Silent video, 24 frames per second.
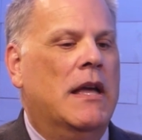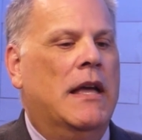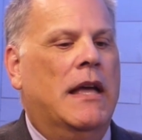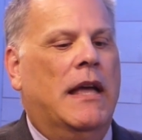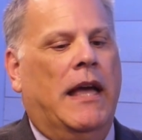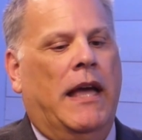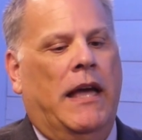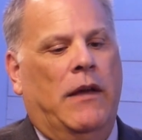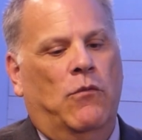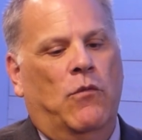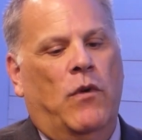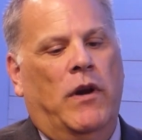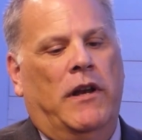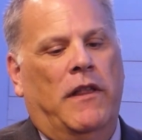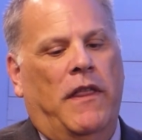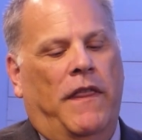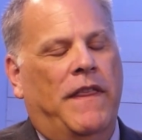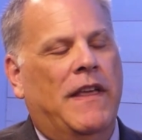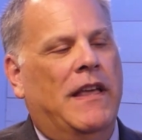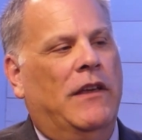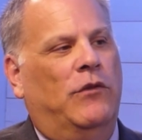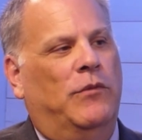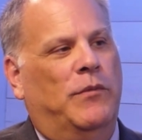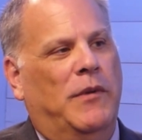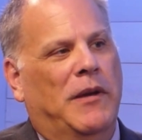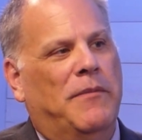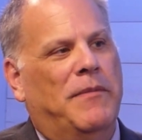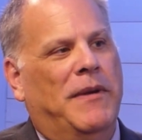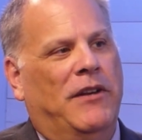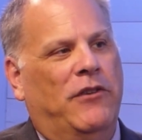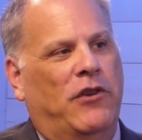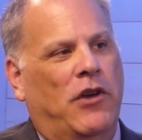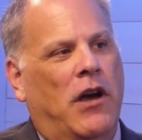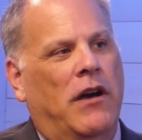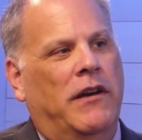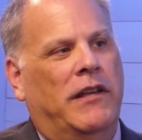And one of the things we had
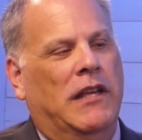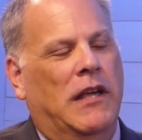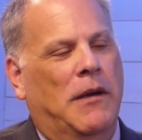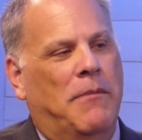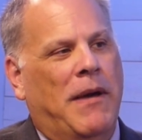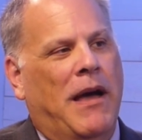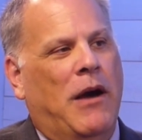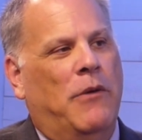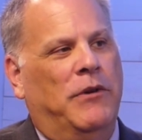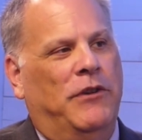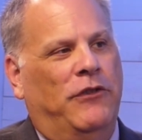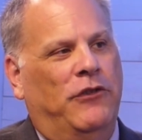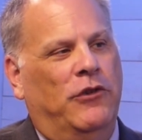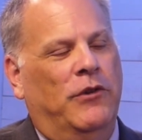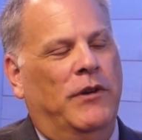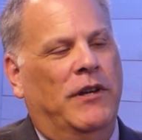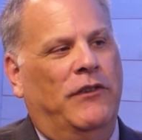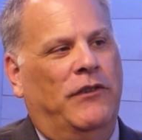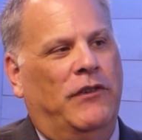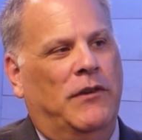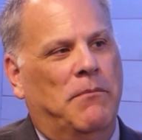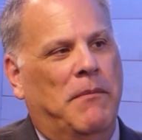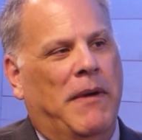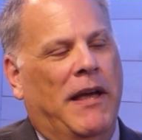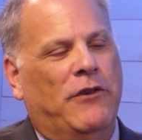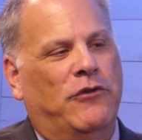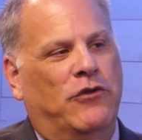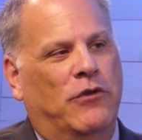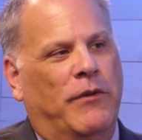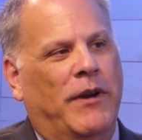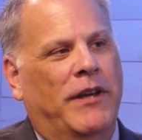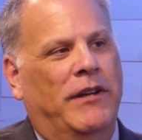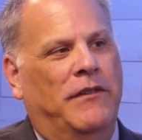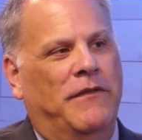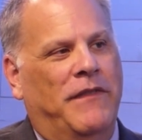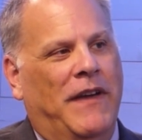been talking about was doing some major
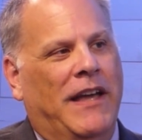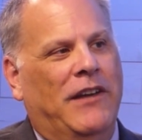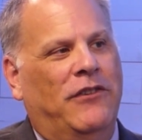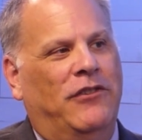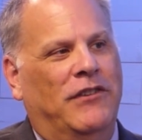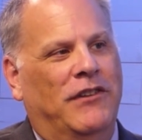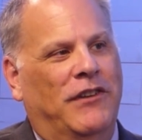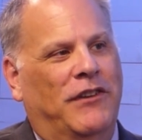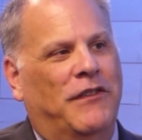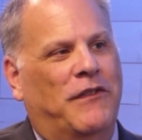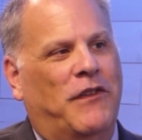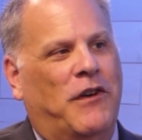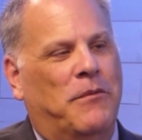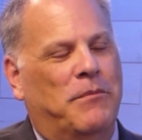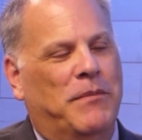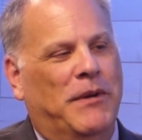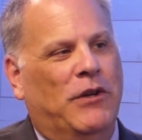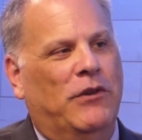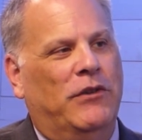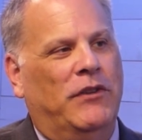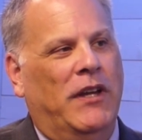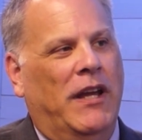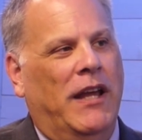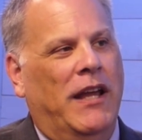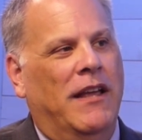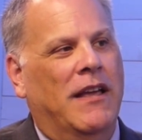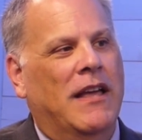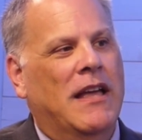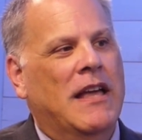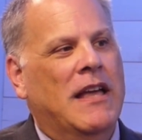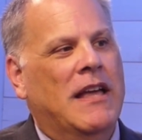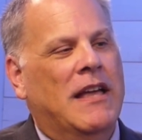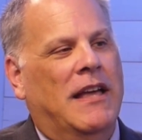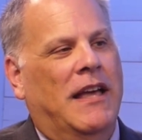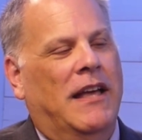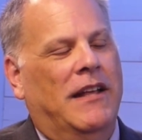renovations of our building,
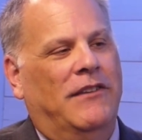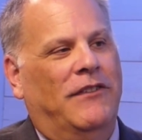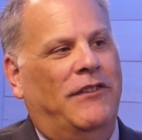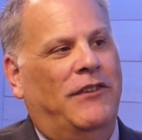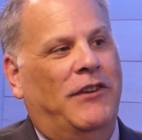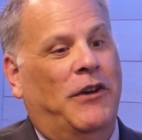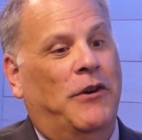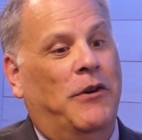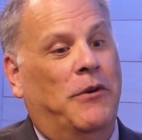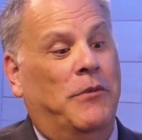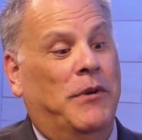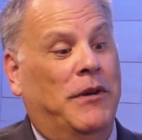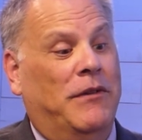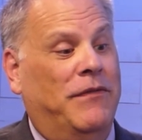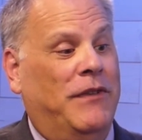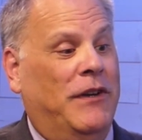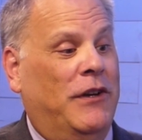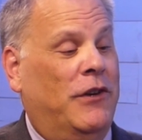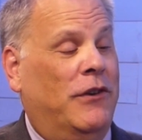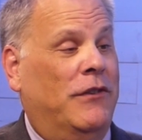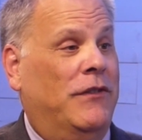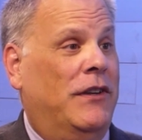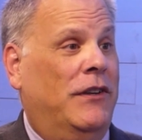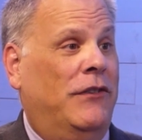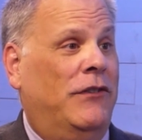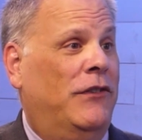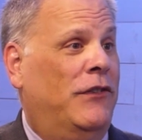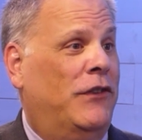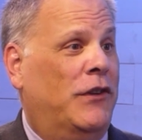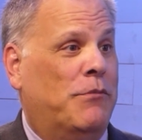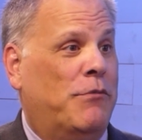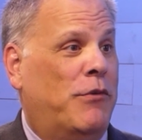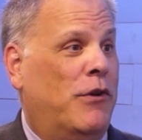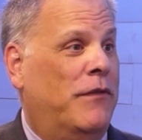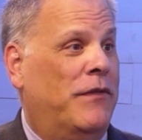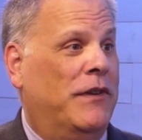and so we figured this is
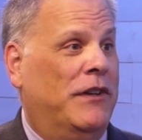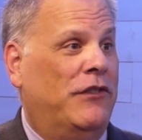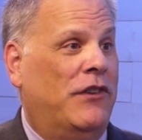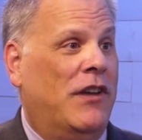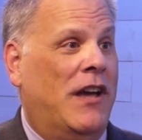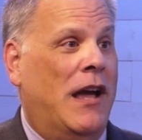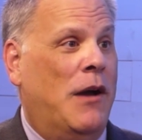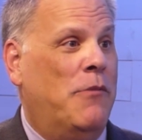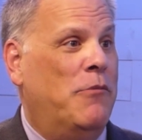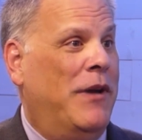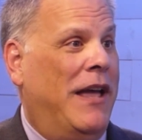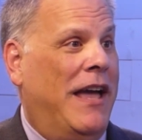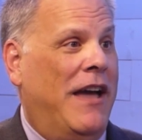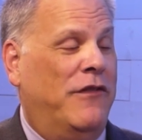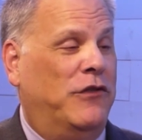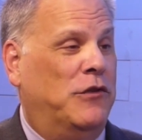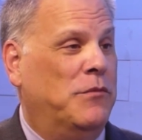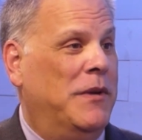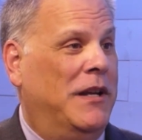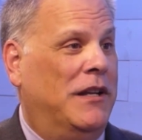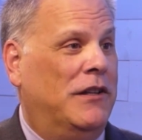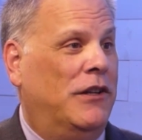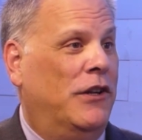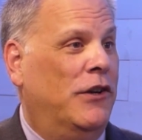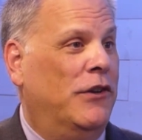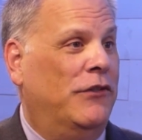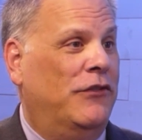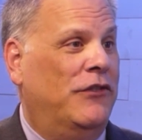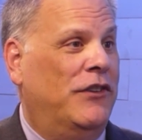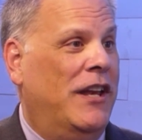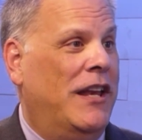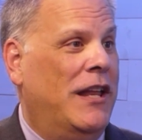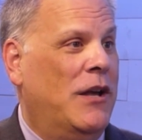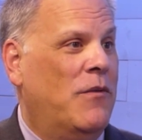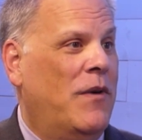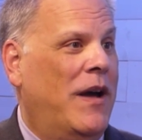the perfect time. We have to be closed
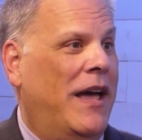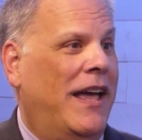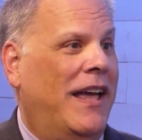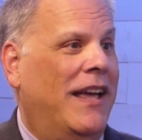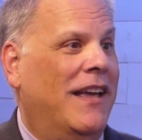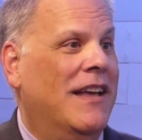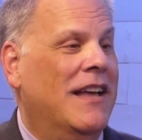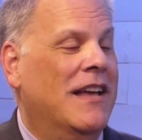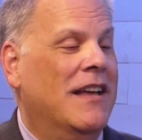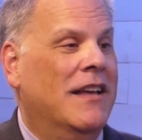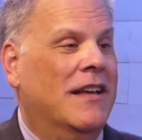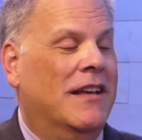anyway.